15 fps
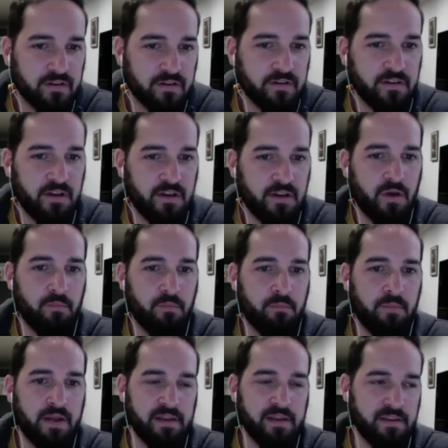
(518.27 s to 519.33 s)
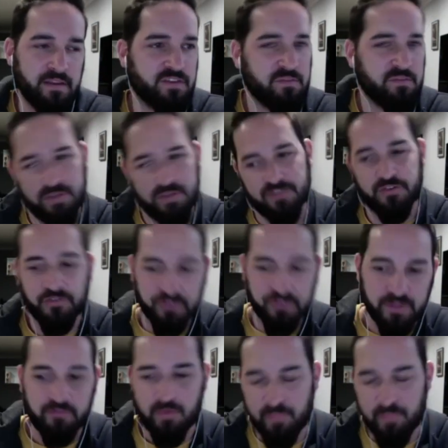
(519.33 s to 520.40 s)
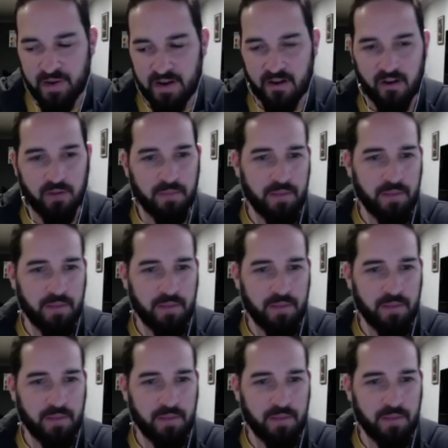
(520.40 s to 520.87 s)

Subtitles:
My knees have been surgically repaired.